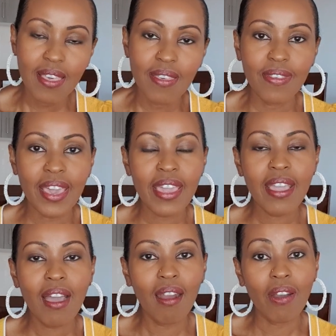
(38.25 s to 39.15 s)

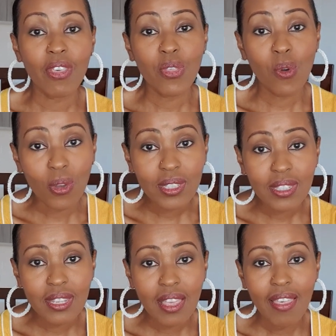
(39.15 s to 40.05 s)
They are
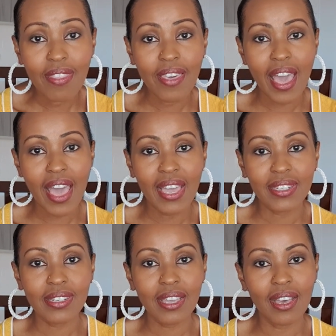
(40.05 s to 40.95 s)
thoughts
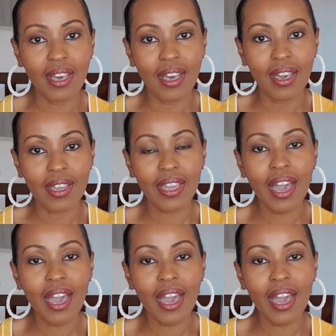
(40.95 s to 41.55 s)
that uh,